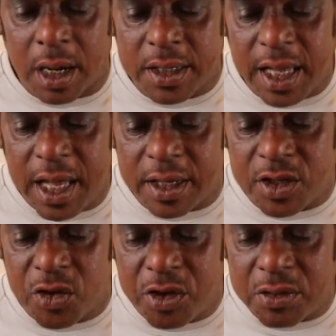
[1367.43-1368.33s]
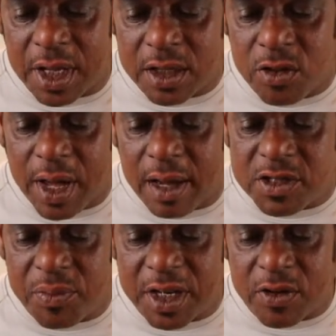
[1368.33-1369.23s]
Again, do you think you have
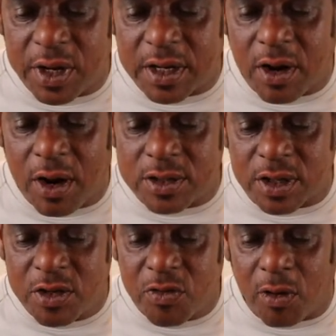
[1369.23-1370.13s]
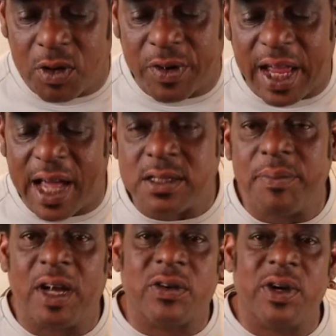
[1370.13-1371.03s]
too many credit cards? Are you rolling with X
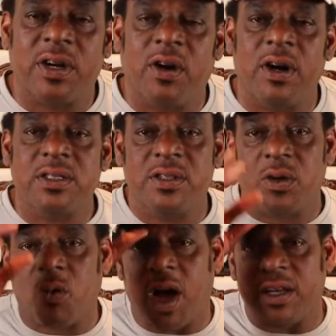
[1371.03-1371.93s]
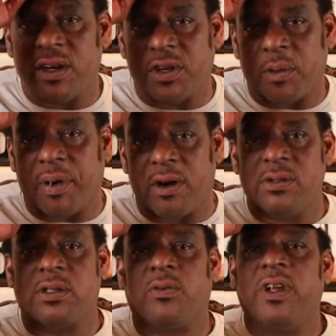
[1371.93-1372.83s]
amount of credit cards in your wallet or your
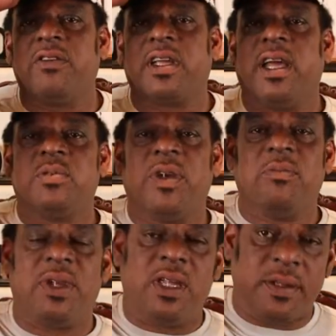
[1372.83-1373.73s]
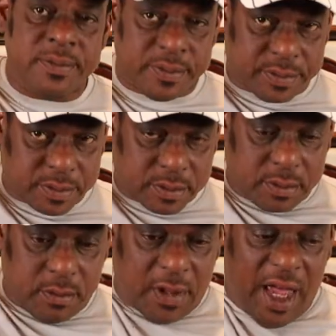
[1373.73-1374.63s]
purse or whatever the case may be?
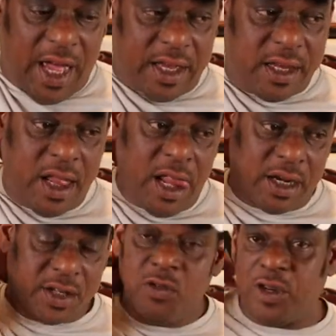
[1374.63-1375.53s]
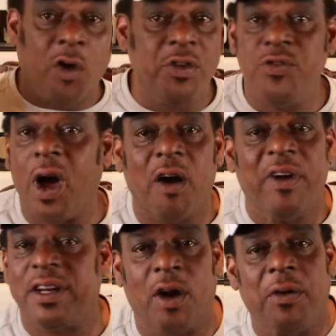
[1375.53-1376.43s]
And you know you, you
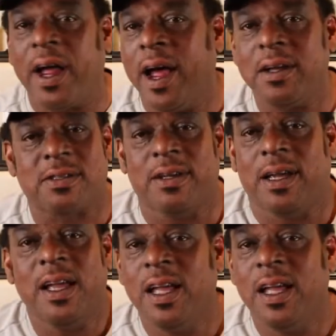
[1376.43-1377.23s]
already know the answer.